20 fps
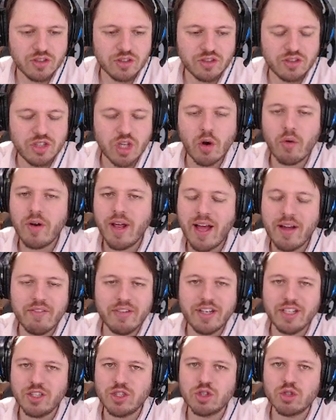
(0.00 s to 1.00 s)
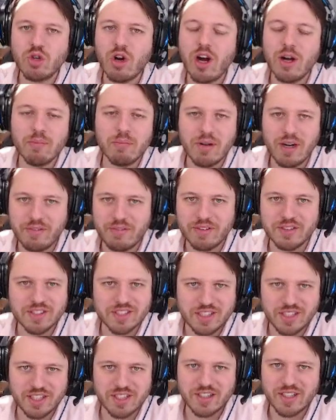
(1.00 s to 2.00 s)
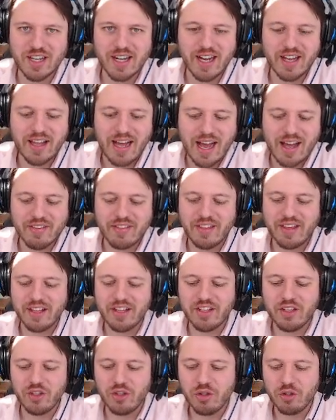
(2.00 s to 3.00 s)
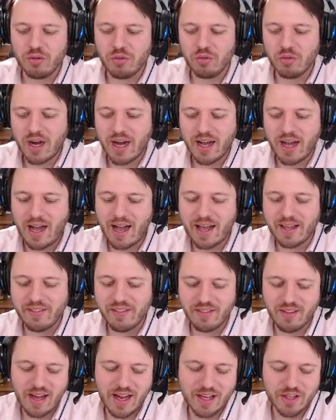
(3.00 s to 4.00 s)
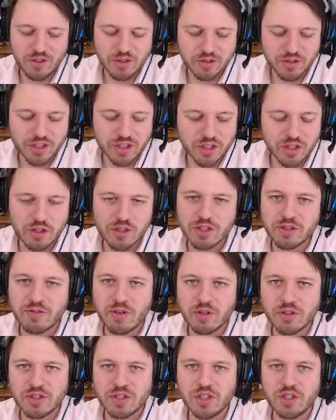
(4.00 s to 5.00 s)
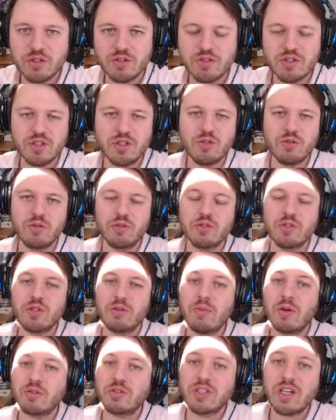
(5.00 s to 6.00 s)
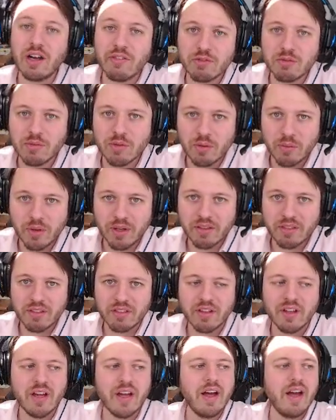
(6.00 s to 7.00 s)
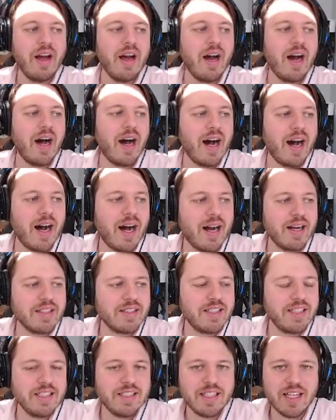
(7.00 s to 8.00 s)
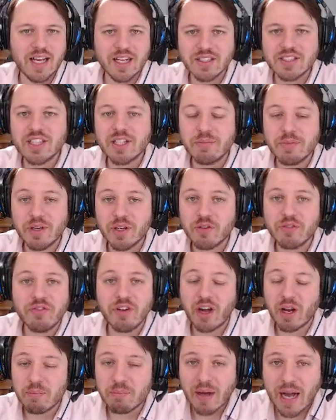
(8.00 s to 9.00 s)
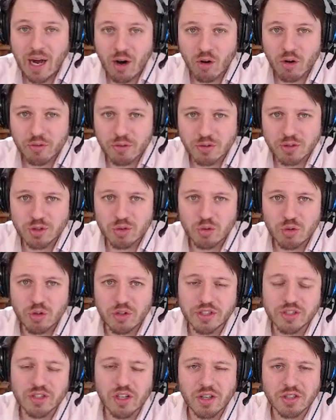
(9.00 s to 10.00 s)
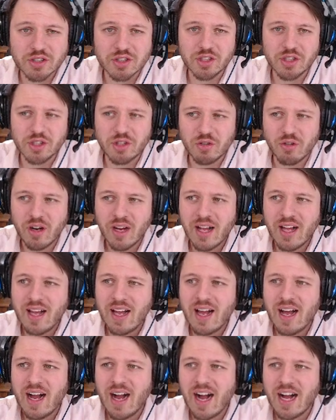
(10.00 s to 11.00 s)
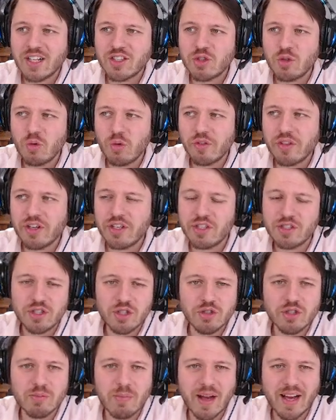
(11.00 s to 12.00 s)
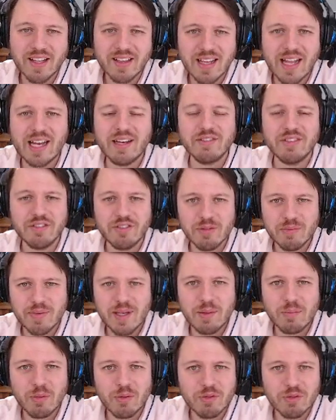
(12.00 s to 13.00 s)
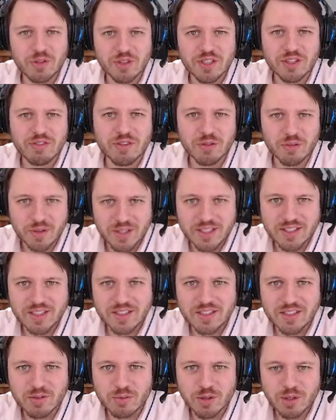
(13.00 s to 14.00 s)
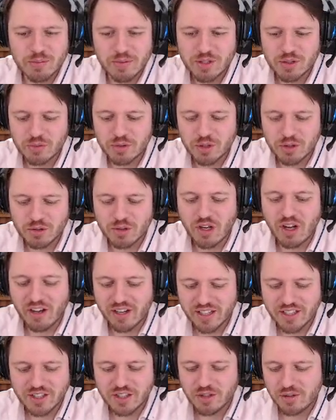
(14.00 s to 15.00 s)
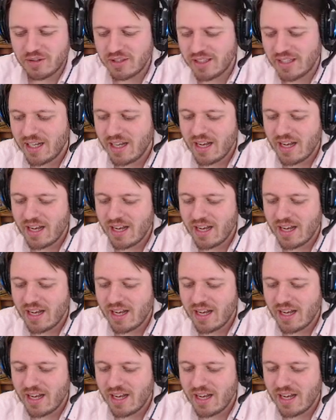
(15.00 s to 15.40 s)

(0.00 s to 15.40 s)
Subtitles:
don't have any strong preference here. I think I usually encourage folks to use the tools they're most comfortable with. TTS can be a very powerful tool. It's also a tool that is used by a lot of different people for different reasons, which means when you log into it,